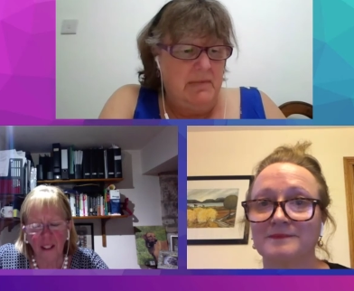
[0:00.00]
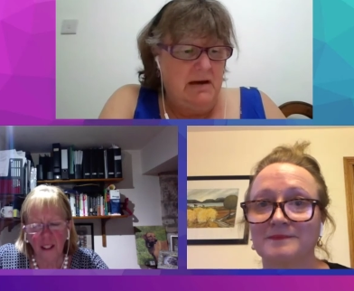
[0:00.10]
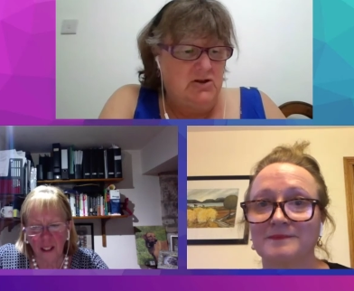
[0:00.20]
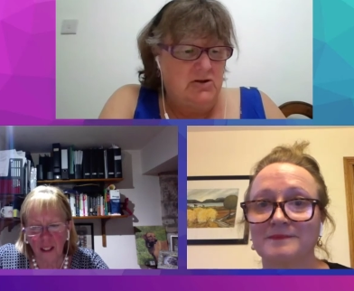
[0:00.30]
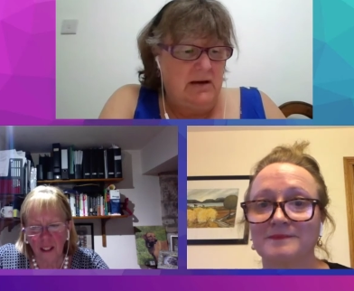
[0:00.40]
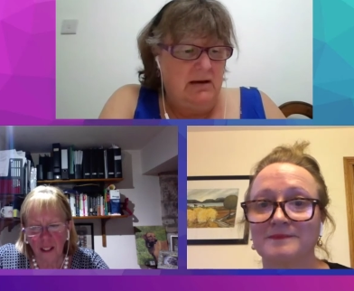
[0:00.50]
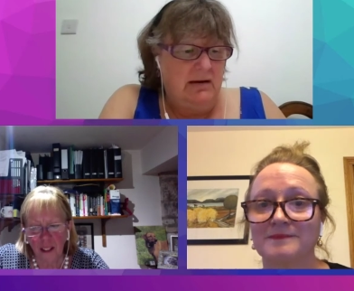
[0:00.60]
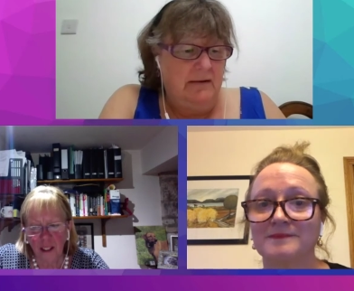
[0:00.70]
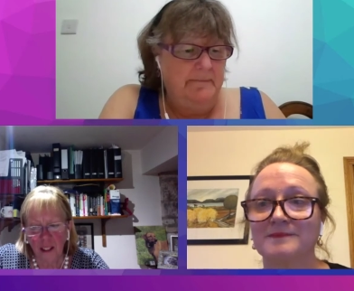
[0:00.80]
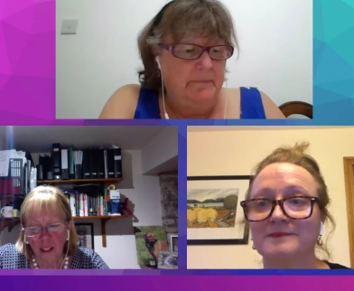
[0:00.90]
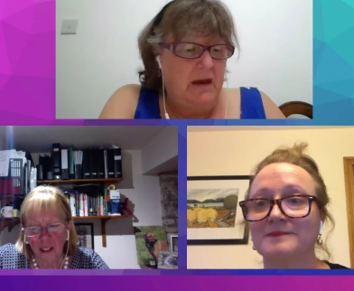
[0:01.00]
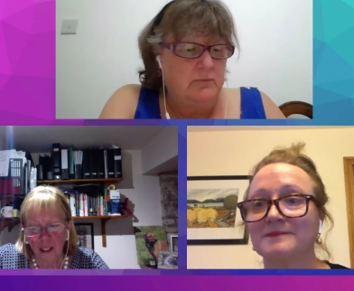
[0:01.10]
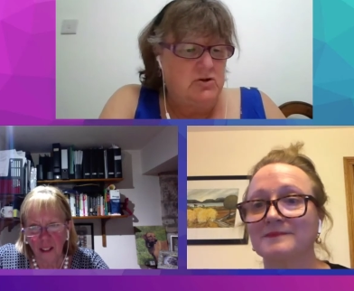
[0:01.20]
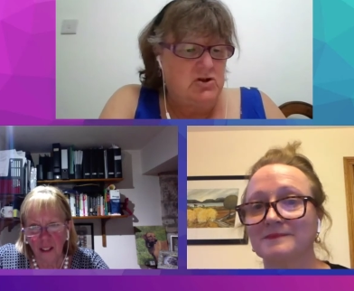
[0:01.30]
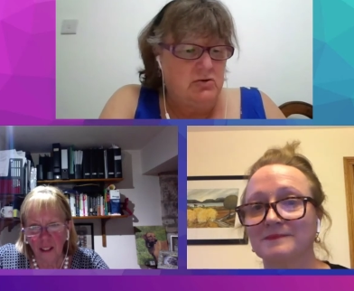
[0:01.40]
Speaker 1: in my training
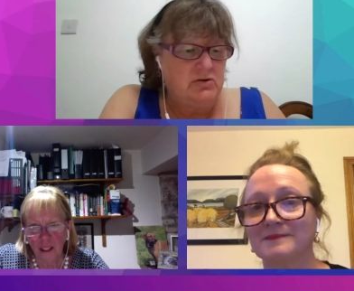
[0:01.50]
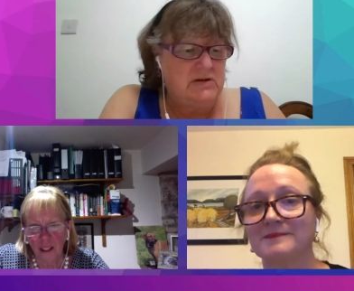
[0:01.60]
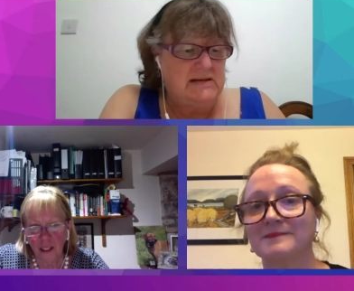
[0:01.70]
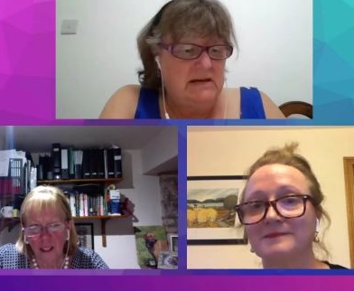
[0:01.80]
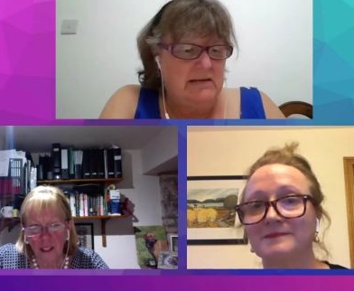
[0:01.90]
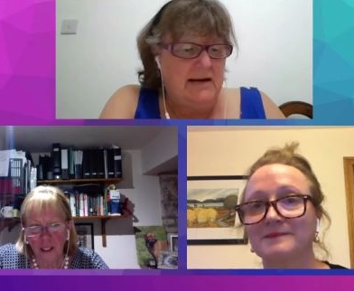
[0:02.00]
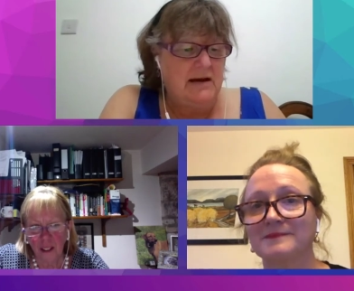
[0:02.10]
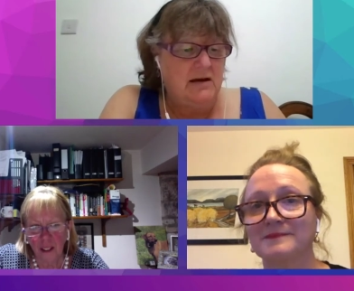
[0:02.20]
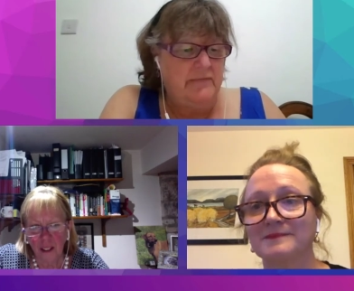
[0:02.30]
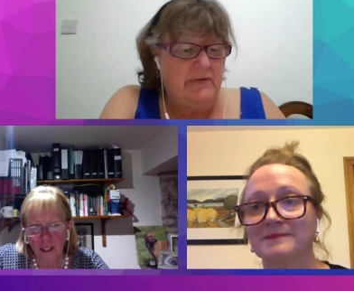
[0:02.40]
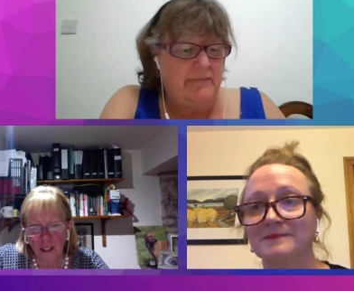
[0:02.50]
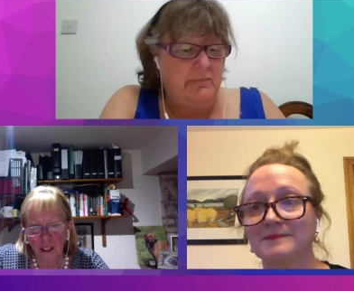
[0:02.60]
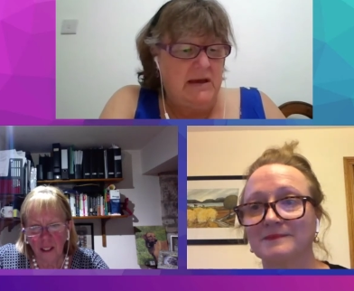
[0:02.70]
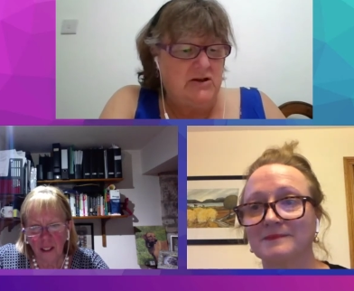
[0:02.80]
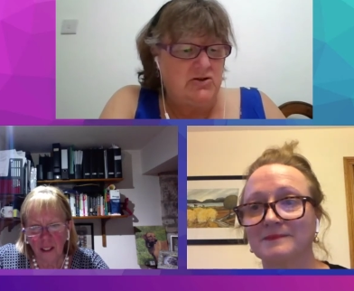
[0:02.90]
and was shocked to see the lack of
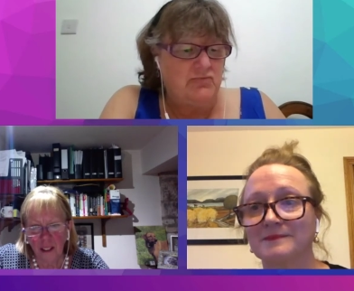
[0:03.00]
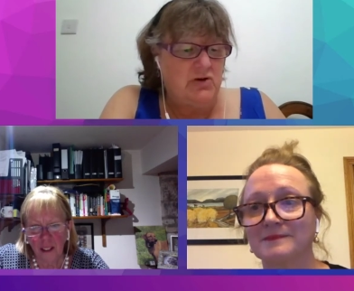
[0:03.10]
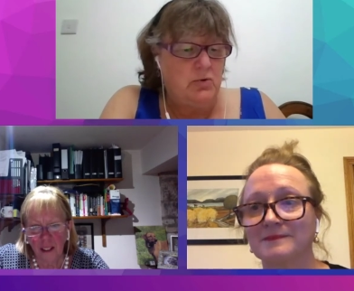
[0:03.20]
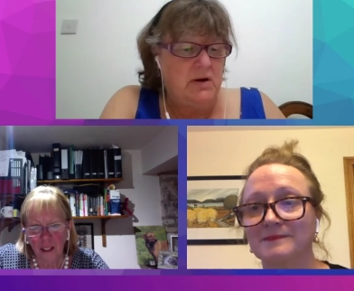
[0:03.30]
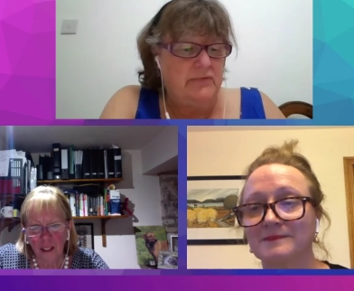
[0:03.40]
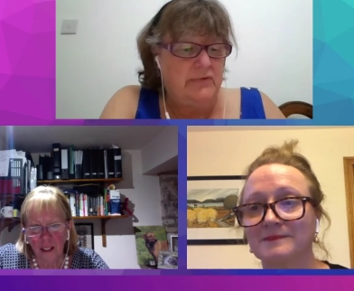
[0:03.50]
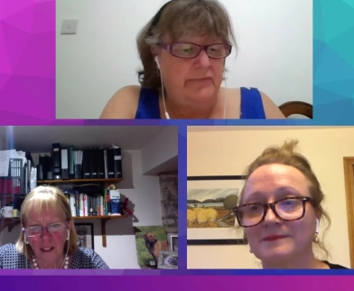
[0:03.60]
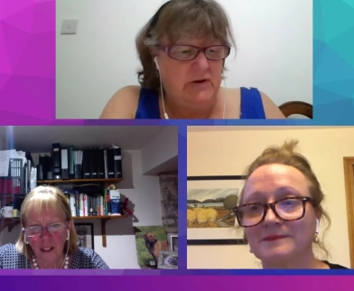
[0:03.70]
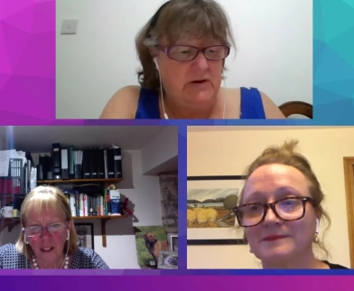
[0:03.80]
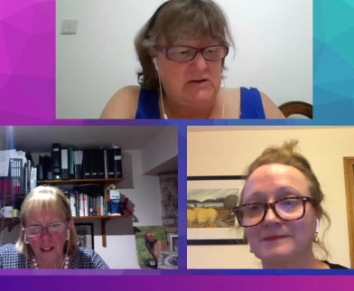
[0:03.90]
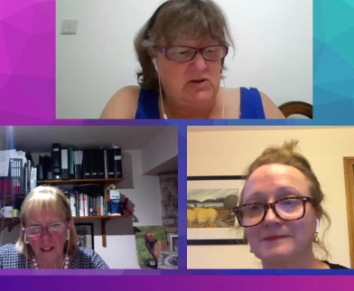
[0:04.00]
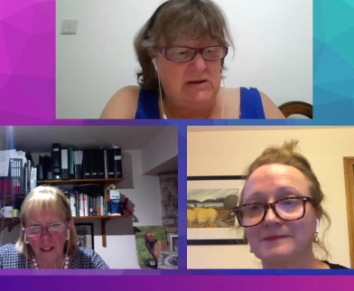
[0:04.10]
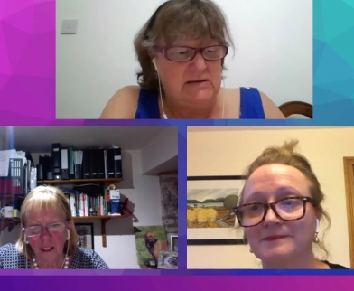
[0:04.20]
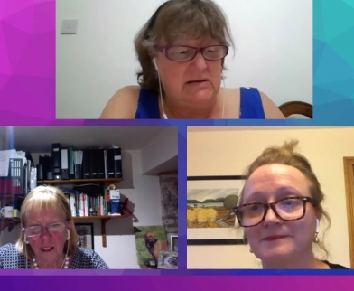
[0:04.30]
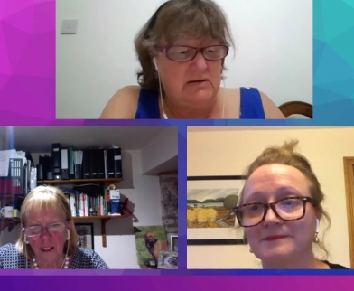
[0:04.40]
information required for
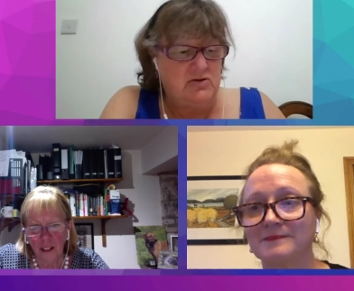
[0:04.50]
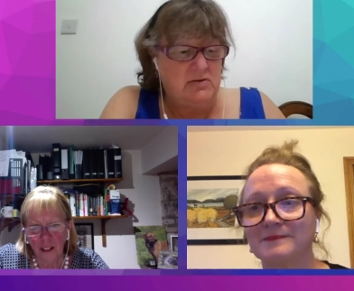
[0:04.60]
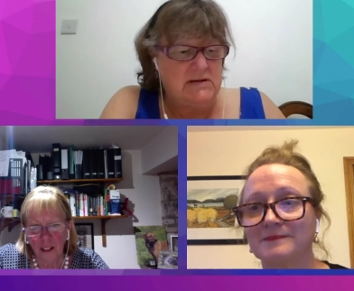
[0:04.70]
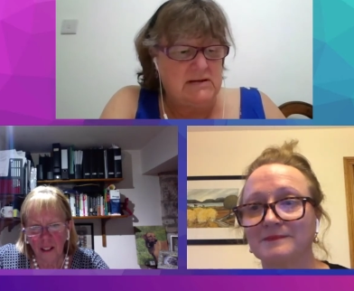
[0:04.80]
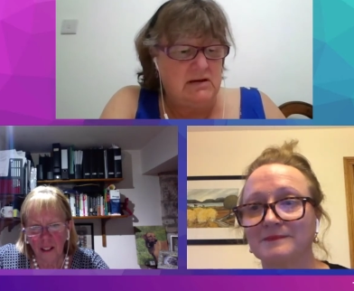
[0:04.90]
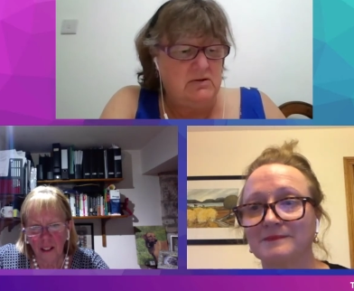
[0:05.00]
first years in the trust